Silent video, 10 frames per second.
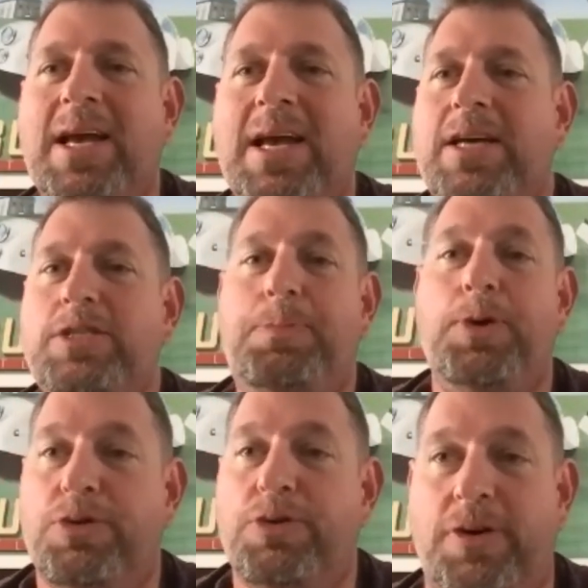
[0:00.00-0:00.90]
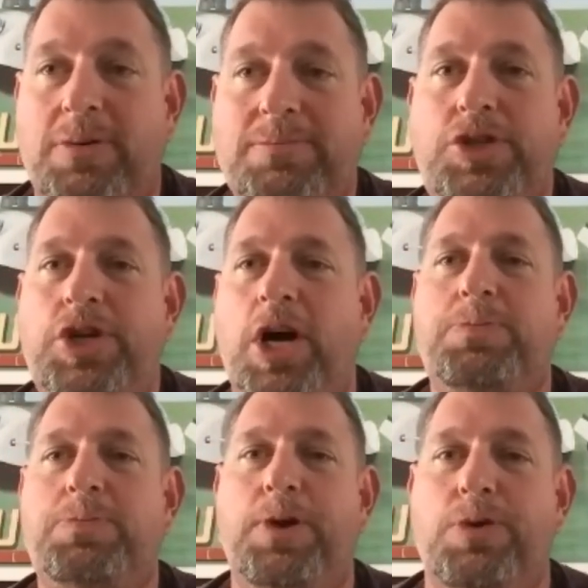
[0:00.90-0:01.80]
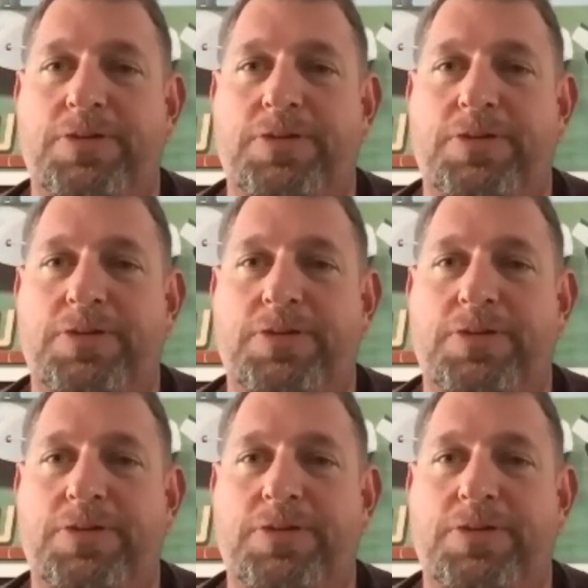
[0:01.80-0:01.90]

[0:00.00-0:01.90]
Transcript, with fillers: Man, just man,